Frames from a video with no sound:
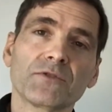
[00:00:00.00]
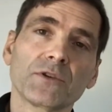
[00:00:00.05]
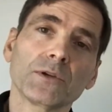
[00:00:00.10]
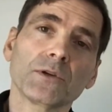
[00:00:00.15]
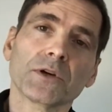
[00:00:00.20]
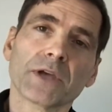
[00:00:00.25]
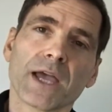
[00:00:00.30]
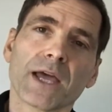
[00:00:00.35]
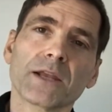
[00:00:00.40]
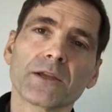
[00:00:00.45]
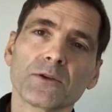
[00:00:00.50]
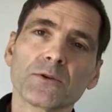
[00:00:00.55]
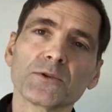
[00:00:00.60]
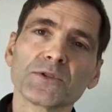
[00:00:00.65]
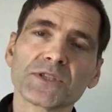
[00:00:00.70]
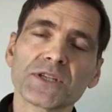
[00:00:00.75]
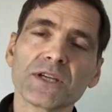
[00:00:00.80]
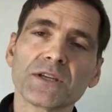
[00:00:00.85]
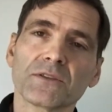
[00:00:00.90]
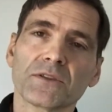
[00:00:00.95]
If you look at it, you'll
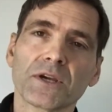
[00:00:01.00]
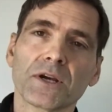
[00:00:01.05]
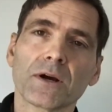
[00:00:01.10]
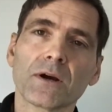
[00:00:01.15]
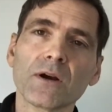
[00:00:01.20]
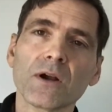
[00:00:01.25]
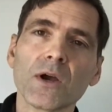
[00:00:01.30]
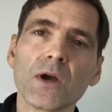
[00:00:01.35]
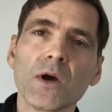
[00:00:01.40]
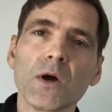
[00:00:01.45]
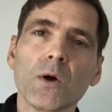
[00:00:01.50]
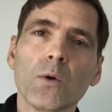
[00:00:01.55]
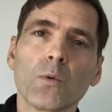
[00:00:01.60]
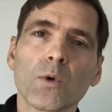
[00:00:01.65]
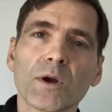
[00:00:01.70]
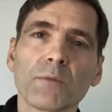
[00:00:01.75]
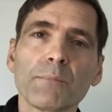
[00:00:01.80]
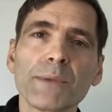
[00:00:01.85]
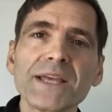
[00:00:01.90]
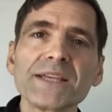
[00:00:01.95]
see it there,
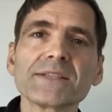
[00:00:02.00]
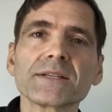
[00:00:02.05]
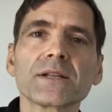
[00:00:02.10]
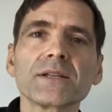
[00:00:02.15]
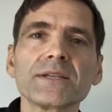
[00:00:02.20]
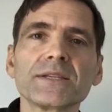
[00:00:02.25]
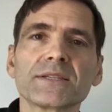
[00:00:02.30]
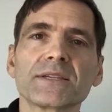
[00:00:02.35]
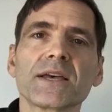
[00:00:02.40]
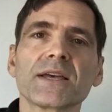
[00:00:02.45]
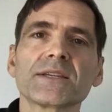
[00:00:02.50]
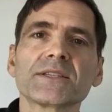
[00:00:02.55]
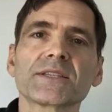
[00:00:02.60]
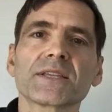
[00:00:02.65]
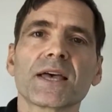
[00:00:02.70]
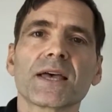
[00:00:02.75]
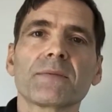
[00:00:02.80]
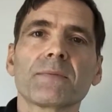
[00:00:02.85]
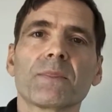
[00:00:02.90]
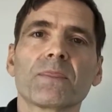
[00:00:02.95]
where it basically says
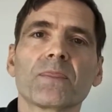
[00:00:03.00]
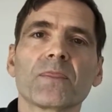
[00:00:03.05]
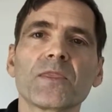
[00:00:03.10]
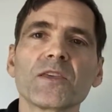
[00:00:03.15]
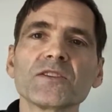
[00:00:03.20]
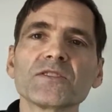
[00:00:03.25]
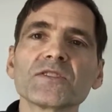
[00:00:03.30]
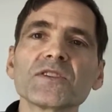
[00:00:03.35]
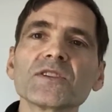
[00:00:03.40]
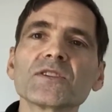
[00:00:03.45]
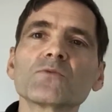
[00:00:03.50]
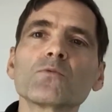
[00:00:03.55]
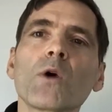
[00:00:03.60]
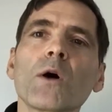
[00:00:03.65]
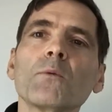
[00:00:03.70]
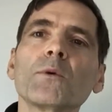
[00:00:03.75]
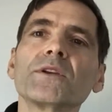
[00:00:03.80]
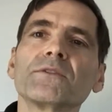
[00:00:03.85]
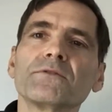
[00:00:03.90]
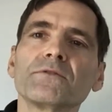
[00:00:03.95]
that this is
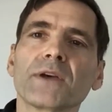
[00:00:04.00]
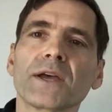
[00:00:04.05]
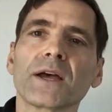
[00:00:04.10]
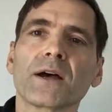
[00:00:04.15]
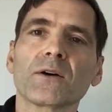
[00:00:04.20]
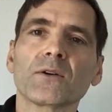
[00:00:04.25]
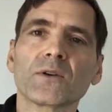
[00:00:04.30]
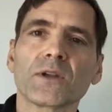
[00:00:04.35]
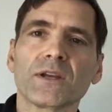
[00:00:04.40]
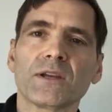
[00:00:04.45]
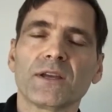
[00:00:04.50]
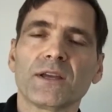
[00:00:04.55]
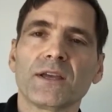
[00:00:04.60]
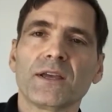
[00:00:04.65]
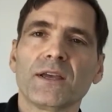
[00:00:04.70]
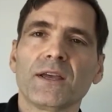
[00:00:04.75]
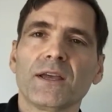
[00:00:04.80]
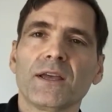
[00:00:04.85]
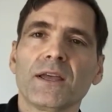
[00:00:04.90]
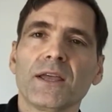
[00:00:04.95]
what we found,
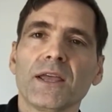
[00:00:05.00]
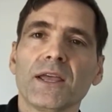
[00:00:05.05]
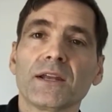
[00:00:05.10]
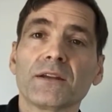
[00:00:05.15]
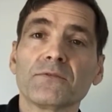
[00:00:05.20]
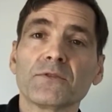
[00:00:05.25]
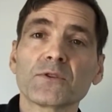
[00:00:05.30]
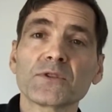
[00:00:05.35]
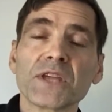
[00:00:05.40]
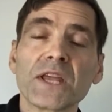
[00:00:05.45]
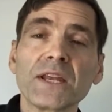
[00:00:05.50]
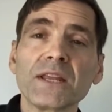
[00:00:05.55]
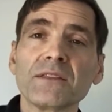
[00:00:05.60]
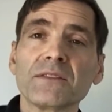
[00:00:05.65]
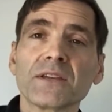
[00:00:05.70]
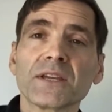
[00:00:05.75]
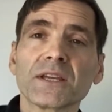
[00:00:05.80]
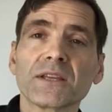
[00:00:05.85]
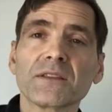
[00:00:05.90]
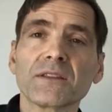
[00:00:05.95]
and if there's
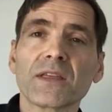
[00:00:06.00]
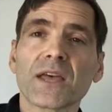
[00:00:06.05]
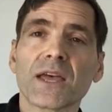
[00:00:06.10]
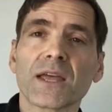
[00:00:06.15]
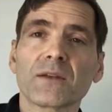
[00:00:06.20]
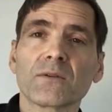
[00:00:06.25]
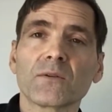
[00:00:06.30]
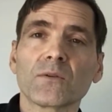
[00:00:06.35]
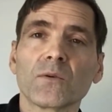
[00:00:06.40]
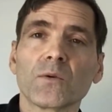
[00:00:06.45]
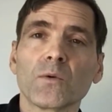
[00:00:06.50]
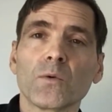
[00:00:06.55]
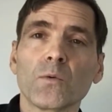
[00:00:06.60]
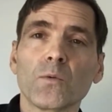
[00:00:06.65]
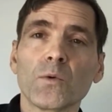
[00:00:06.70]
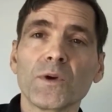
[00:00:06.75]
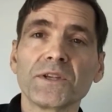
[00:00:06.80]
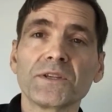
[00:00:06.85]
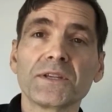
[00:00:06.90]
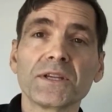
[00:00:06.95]
anything that
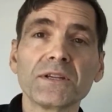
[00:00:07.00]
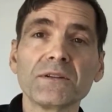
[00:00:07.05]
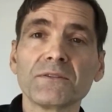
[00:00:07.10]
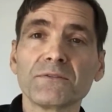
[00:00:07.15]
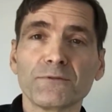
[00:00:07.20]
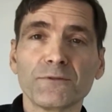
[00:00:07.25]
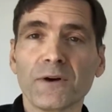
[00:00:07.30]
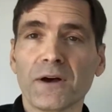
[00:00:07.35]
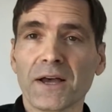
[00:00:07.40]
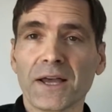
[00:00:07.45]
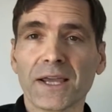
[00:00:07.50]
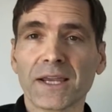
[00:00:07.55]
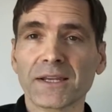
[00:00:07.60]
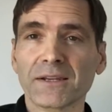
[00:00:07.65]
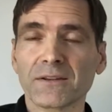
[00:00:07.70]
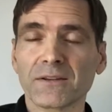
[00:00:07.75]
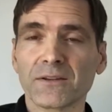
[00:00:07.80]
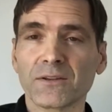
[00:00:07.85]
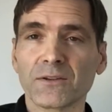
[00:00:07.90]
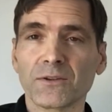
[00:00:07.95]
we didn't
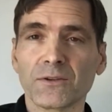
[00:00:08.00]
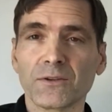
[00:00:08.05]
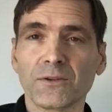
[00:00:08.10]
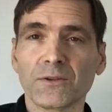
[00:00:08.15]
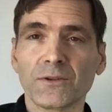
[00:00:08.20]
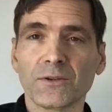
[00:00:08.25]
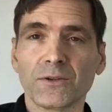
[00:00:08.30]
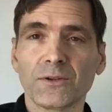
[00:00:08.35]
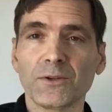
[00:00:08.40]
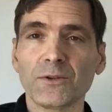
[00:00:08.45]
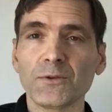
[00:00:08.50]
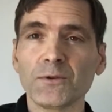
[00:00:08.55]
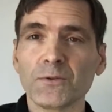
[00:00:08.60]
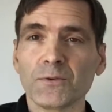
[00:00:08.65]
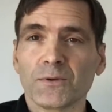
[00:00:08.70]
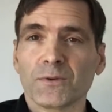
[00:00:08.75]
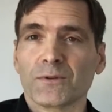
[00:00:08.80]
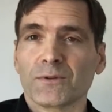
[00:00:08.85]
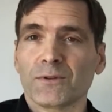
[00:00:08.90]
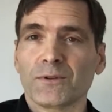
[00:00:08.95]
find, you
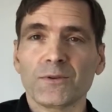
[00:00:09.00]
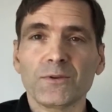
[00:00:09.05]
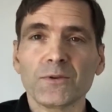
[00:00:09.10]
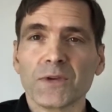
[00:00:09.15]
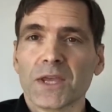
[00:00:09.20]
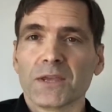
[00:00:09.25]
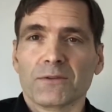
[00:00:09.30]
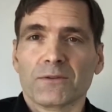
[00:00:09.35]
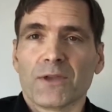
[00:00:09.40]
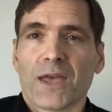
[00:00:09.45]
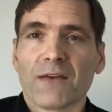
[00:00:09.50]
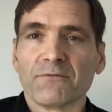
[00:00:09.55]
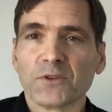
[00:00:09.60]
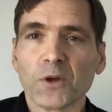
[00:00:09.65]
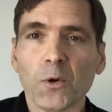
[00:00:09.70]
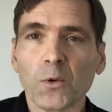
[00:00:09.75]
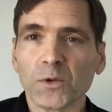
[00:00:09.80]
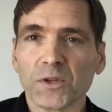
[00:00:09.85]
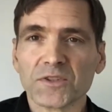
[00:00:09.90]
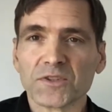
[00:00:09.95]
have
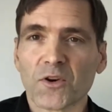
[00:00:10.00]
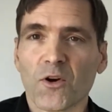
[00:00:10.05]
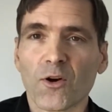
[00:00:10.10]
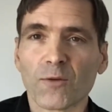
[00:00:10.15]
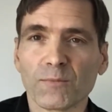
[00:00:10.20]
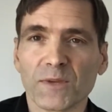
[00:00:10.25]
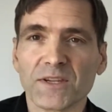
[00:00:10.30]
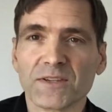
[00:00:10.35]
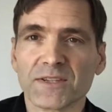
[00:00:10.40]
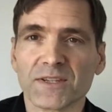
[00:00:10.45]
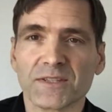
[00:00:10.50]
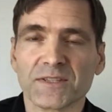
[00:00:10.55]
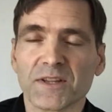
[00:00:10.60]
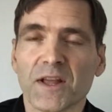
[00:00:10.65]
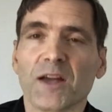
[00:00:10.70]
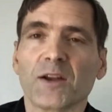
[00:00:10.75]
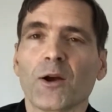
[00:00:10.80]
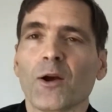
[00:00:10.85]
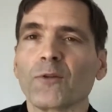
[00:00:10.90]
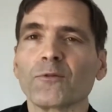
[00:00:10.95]
to hold us harmless. It's
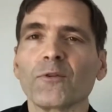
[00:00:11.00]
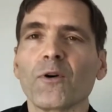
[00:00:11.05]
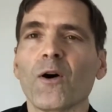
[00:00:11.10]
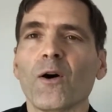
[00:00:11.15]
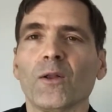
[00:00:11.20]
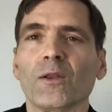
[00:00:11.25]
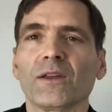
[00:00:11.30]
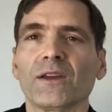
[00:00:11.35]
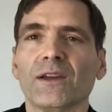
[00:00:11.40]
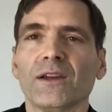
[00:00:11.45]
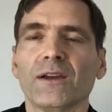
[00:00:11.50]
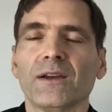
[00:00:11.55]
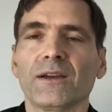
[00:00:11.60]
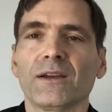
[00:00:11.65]
not our fault.